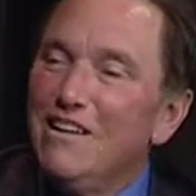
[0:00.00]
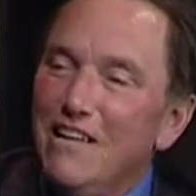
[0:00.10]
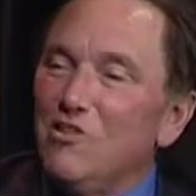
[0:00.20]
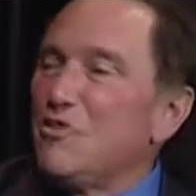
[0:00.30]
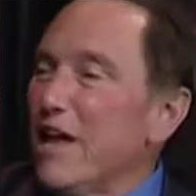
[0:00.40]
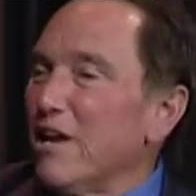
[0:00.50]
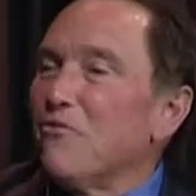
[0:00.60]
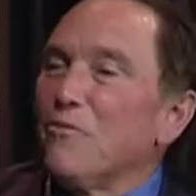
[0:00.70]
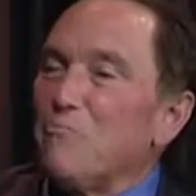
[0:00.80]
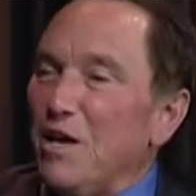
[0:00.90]
You take That's,
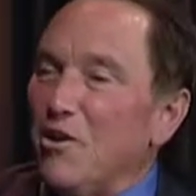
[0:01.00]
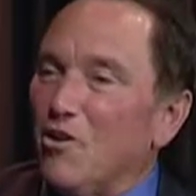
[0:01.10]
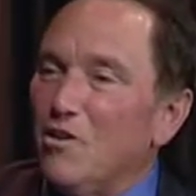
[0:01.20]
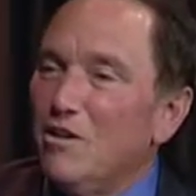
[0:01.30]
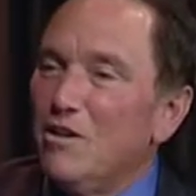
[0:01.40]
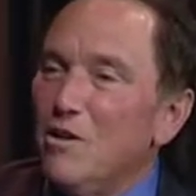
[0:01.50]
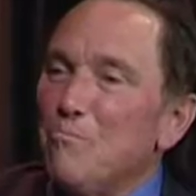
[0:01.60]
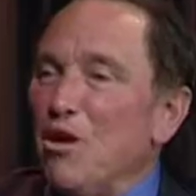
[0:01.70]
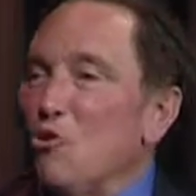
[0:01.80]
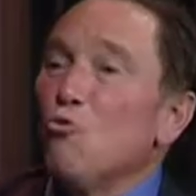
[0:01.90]
from for Peter. Yeah. Peter,